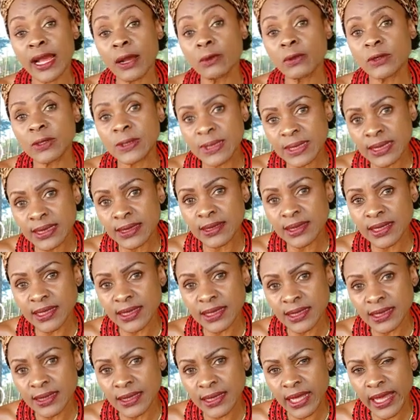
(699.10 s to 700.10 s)
I would
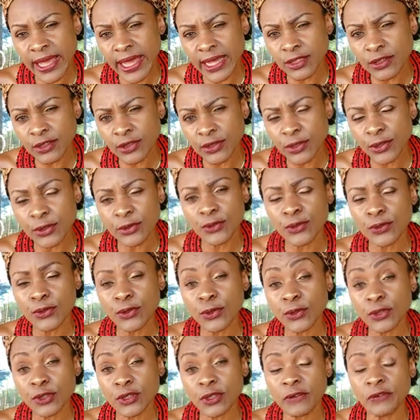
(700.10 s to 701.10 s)
answer to
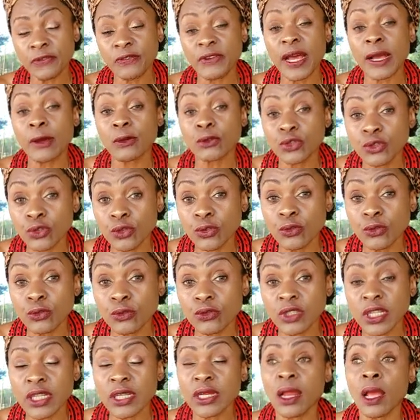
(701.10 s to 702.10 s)
those of our
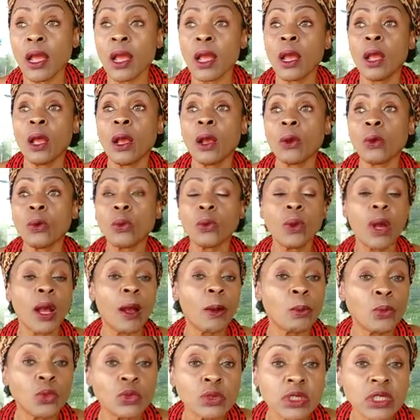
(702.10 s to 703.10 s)
children who
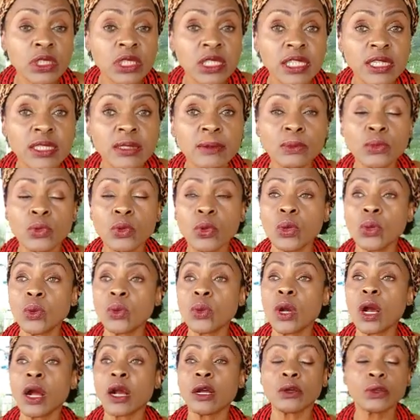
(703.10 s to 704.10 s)
are Muslim,
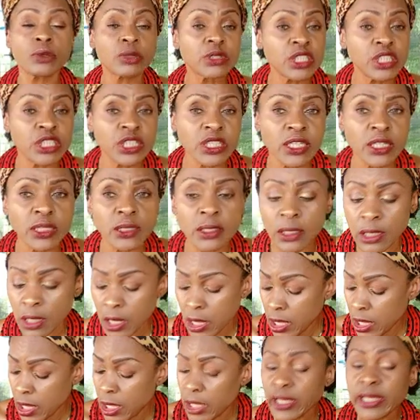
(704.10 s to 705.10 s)
who are Christian,
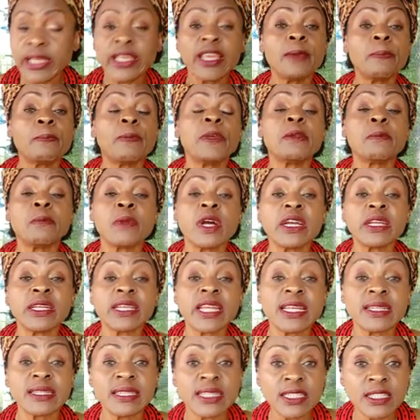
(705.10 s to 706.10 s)
keep in
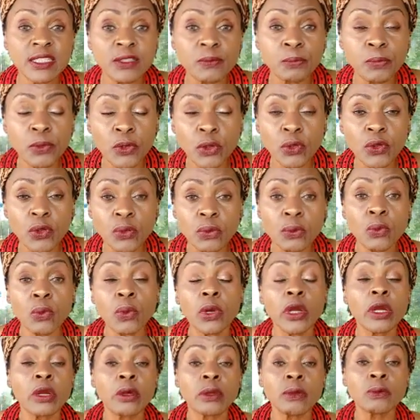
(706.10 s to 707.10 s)
mind that these books
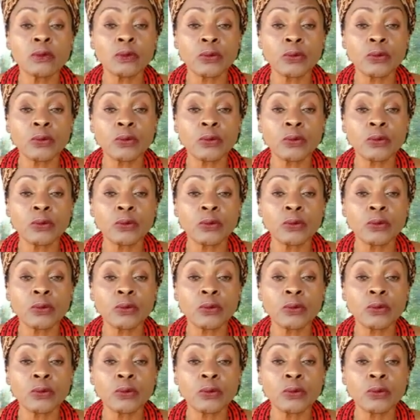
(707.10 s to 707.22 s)
were